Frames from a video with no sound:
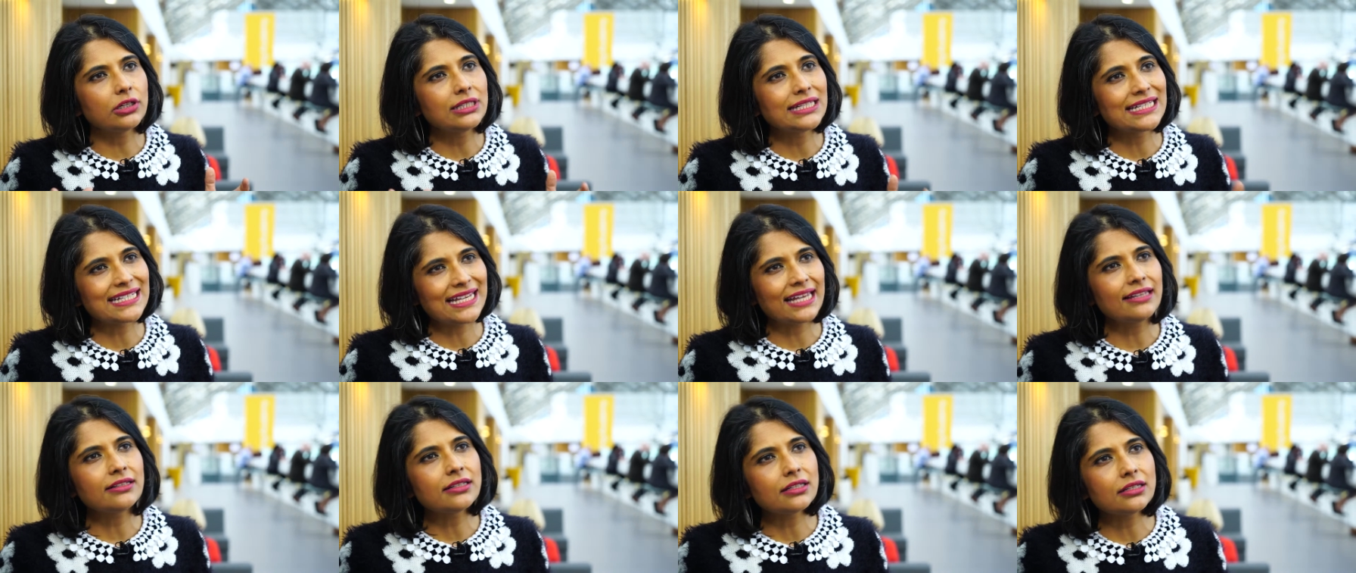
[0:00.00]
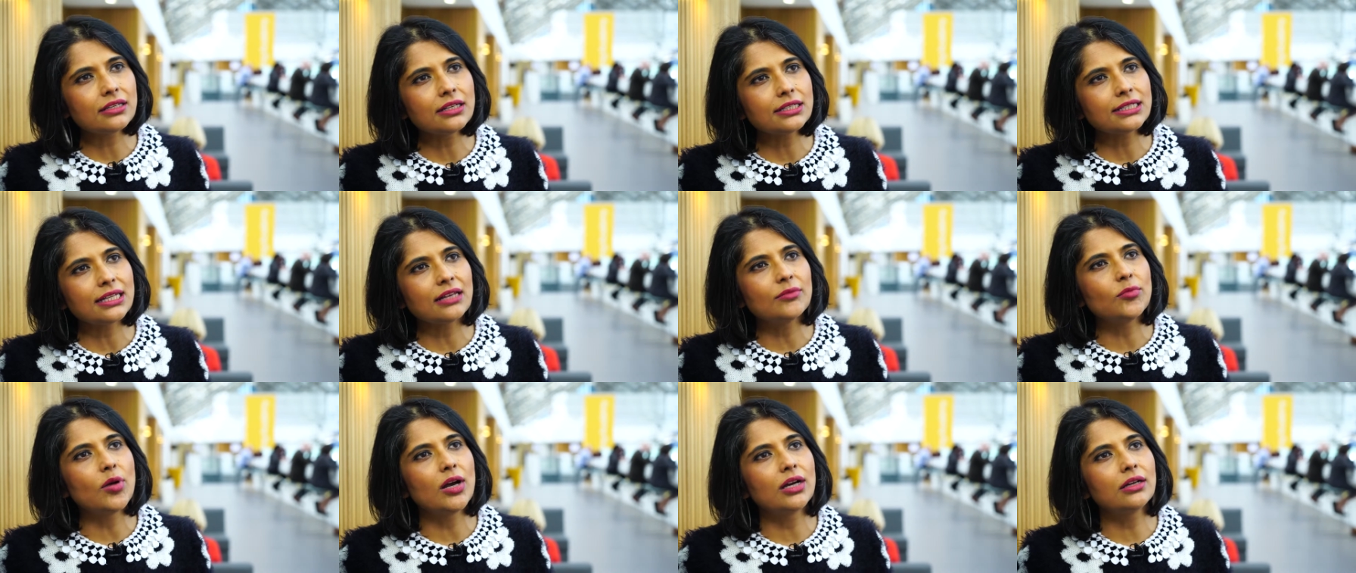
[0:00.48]

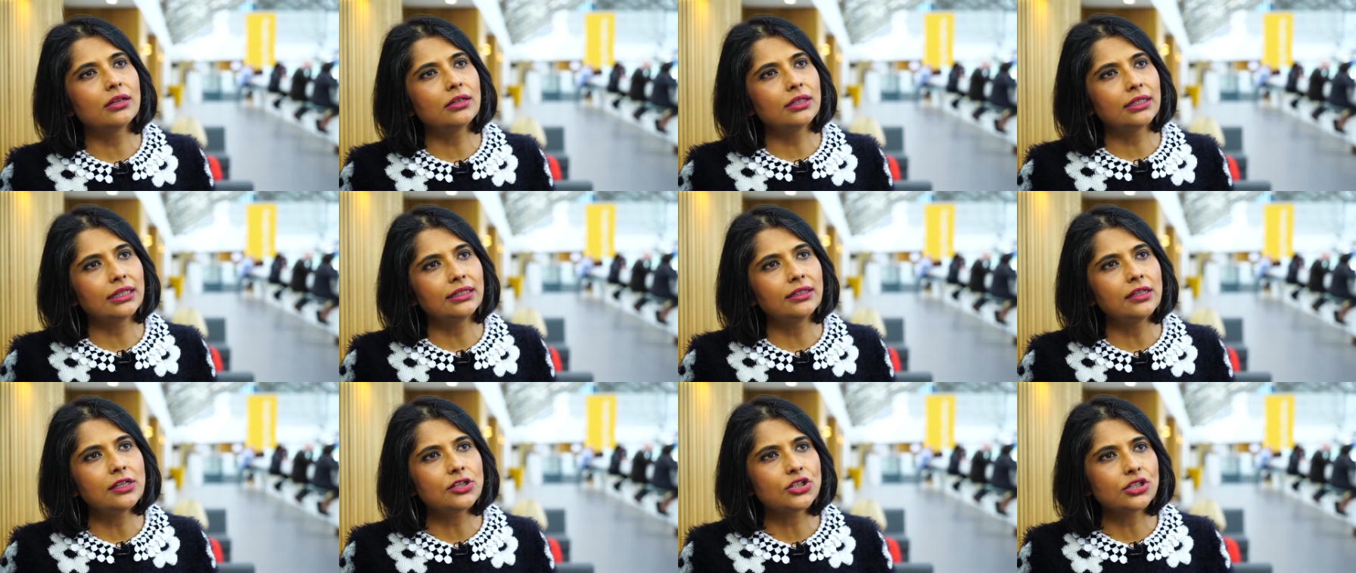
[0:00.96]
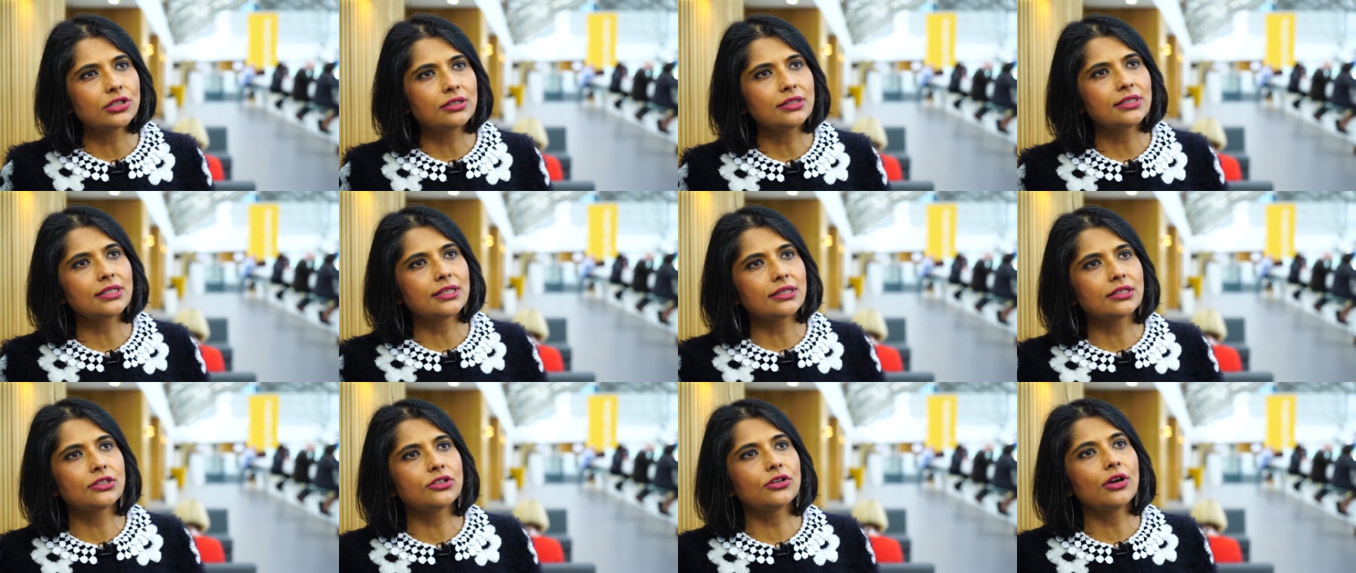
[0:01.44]
consensus among
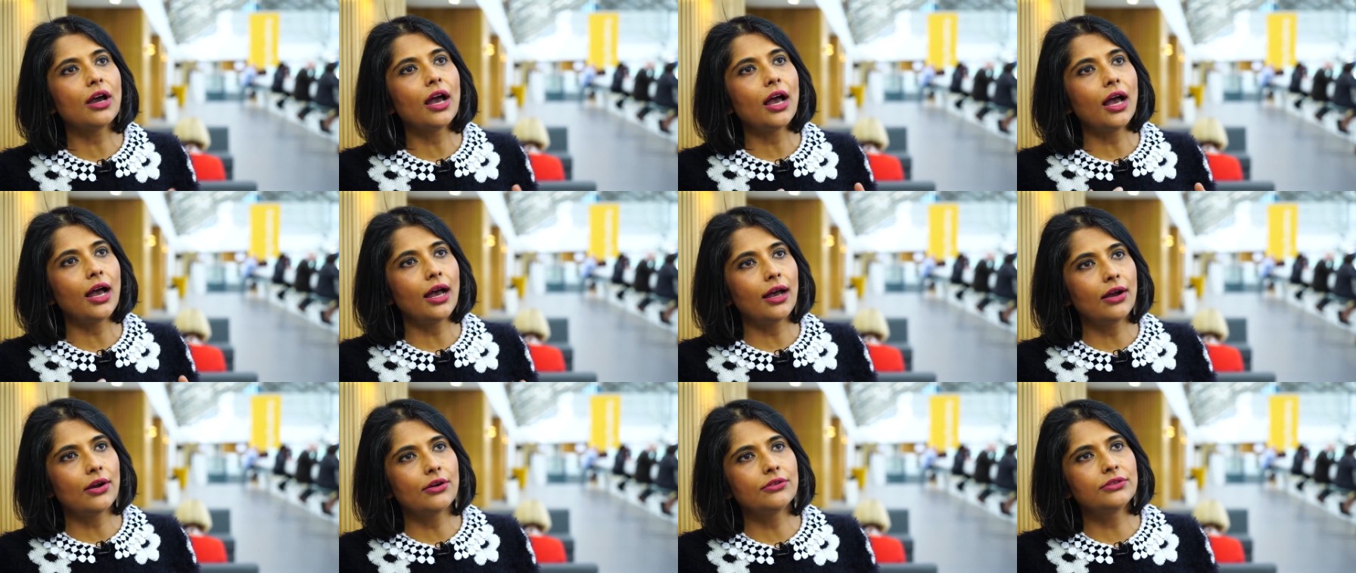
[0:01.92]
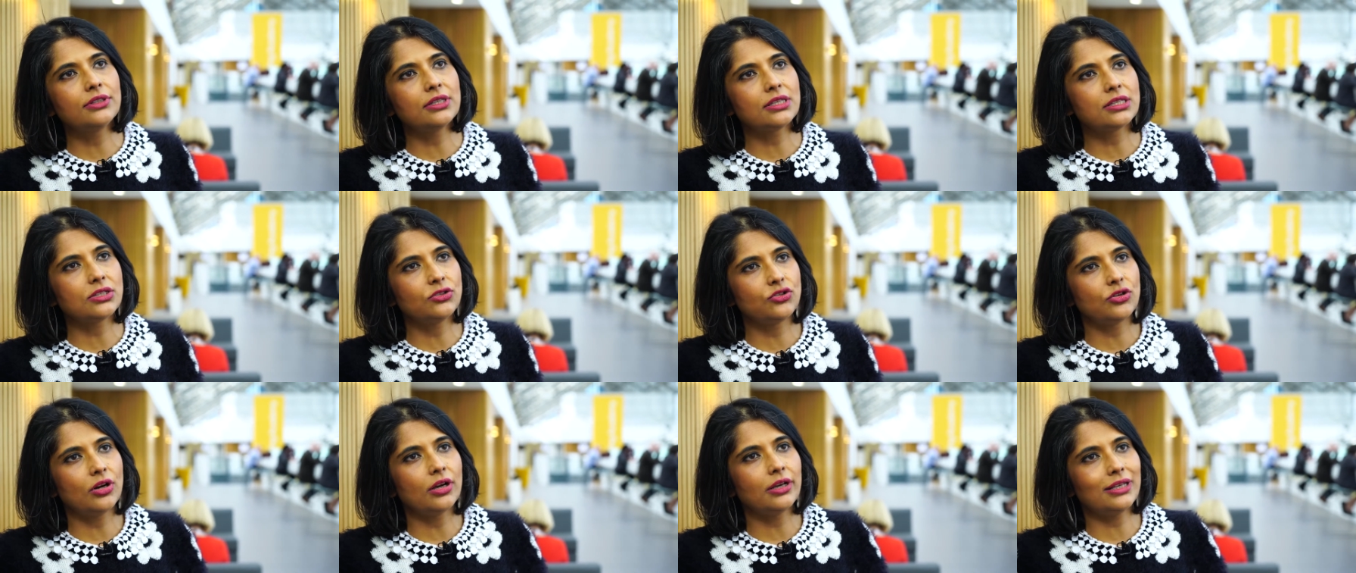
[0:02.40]
clinicians as to how
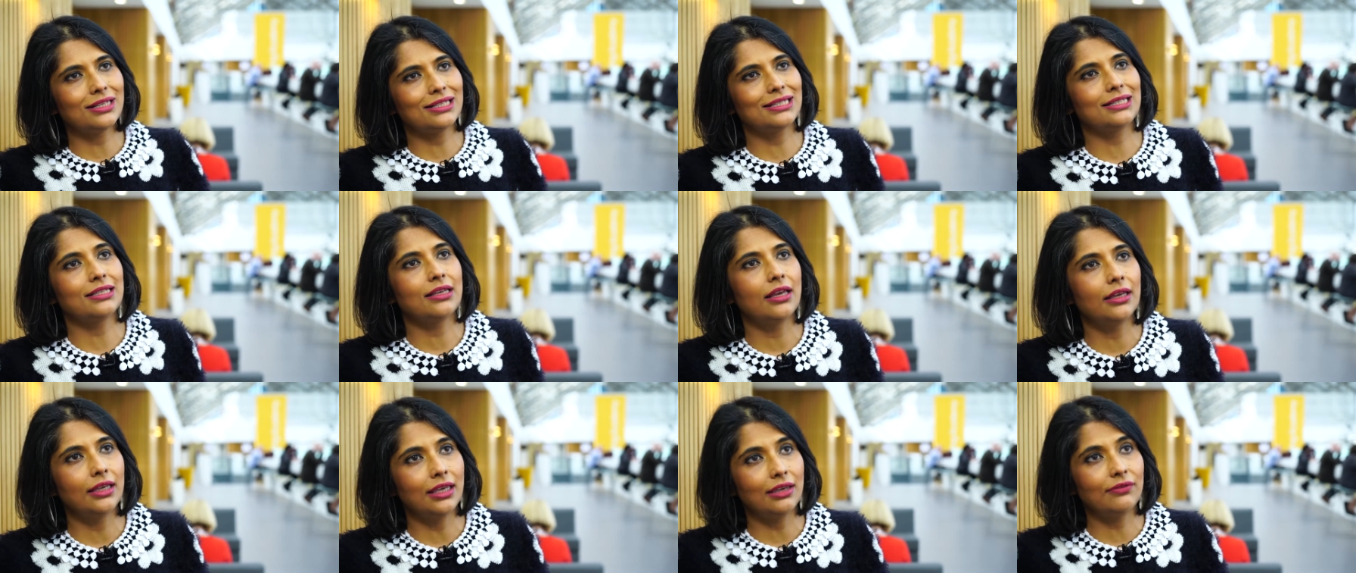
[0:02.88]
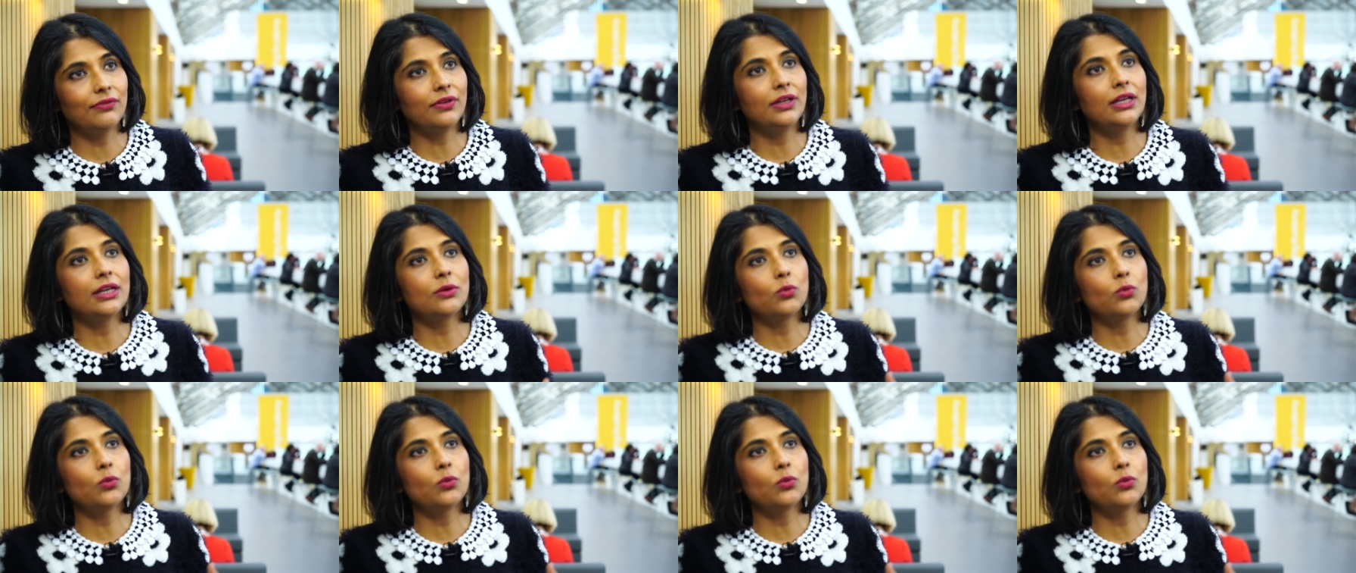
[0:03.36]
this drug is given,